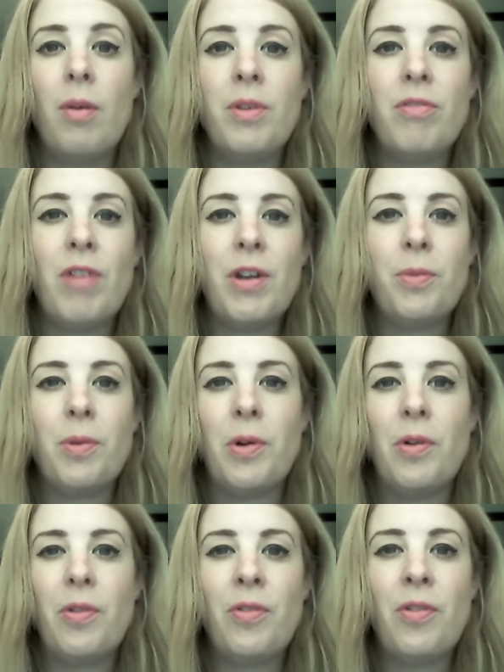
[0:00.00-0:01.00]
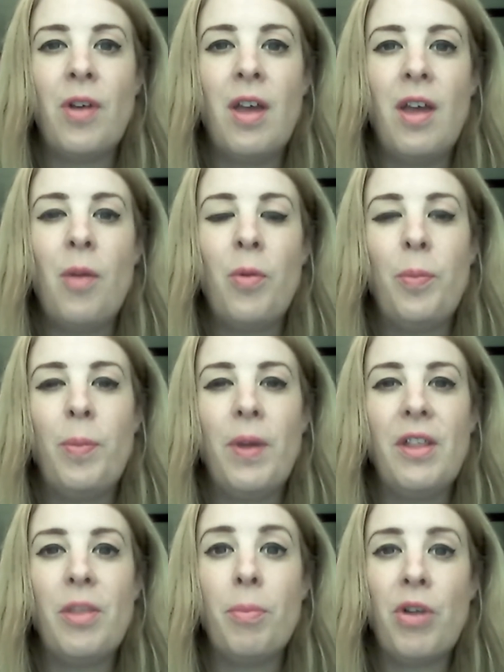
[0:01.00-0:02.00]
with Red Dwarf would
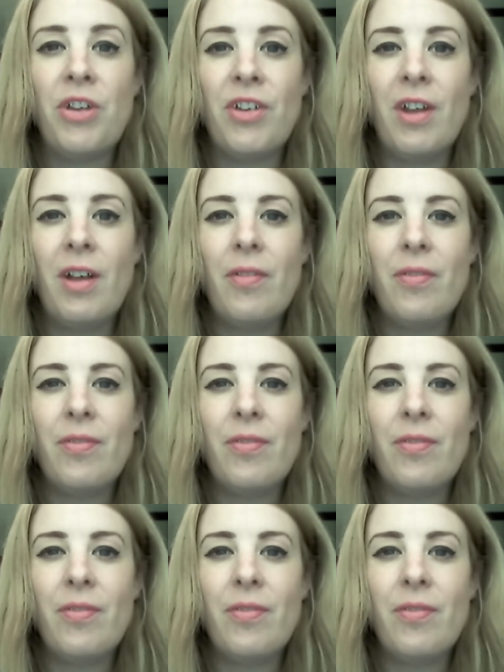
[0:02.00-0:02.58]
be The Prisoner,